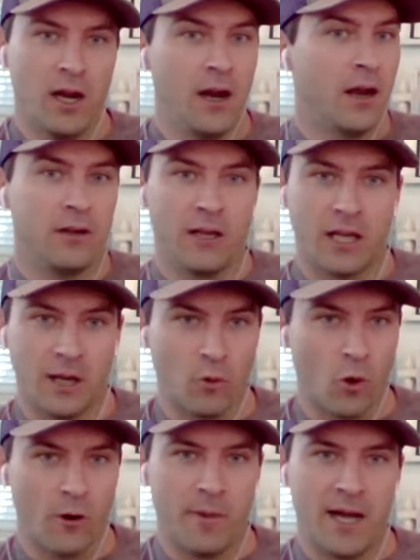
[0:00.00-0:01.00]
You know, they came
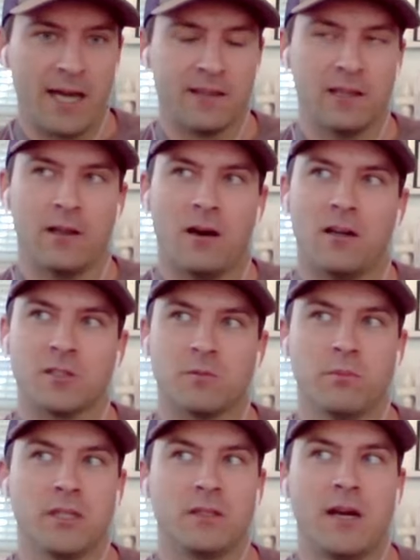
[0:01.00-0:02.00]
roaring back. They lost,
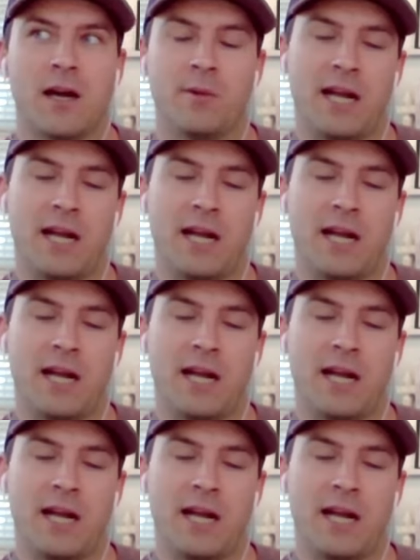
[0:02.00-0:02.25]
but I mean,